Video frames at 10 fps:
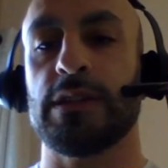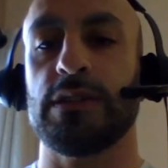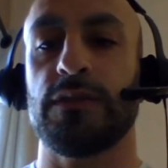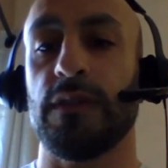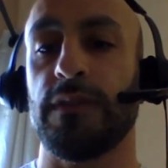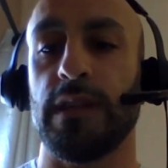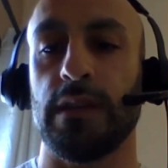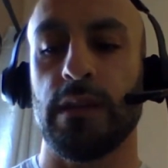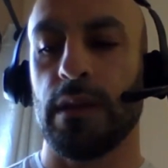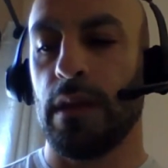She's
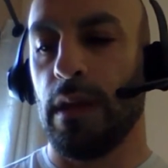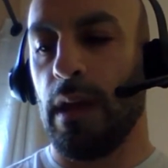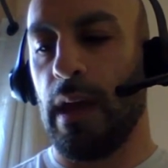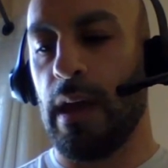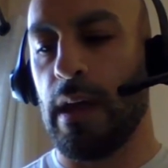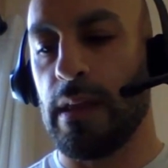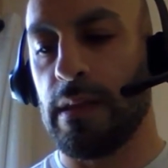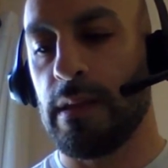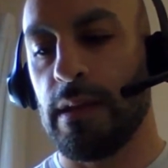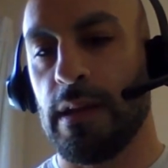15,
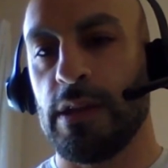and